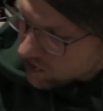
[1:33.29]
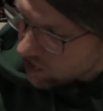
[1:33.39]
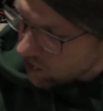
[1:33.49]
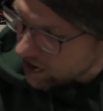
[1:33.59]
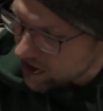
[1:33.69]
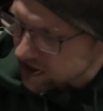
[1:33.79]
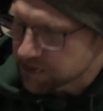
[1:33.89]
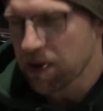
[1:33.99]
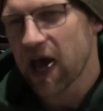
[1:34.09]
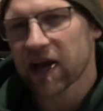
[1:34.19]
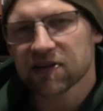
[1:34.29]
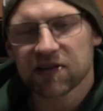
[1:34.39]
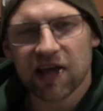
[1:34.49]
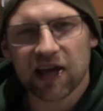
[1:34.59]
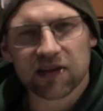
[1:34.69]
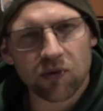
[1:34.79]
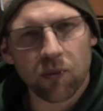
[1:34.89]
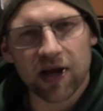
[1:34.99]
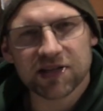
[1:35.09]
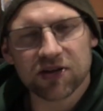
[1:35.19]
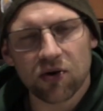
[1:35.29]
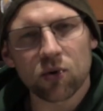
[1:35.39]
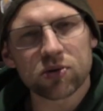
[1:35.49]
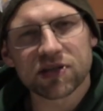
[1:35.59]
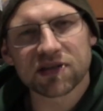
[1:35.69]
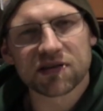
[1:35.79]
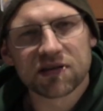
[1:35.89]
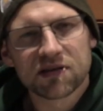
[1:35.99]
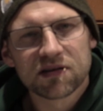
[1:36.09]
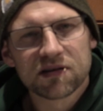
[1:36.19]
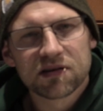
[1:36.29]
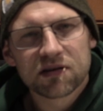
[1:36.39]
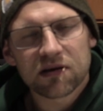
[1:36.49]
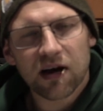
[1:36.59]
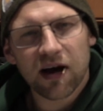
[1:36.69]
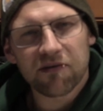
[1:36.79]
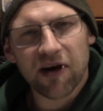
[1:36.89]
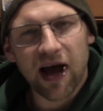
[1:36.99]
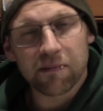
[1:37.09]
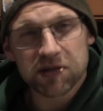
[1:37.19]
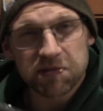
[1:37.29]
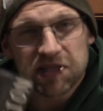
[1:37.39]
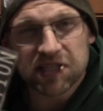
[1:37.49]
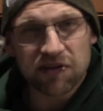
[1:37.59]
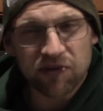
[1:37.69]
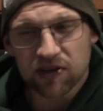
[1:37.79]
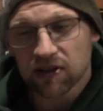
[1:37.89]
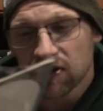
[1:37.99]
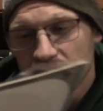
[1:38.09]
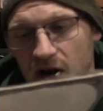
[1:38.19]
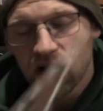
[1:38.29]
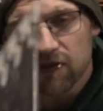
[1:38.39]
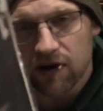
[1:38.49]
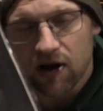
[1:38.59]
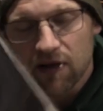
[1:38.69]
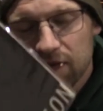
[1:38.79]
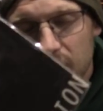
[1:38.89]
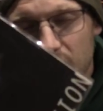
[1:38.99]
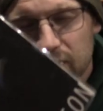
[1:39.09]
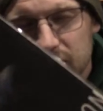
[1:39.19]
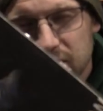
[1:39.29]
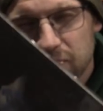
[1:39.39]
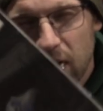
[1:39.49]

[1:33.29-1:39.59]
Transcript: You know, he gets back to like the West Coast uh, vibe, specifically on, on, on this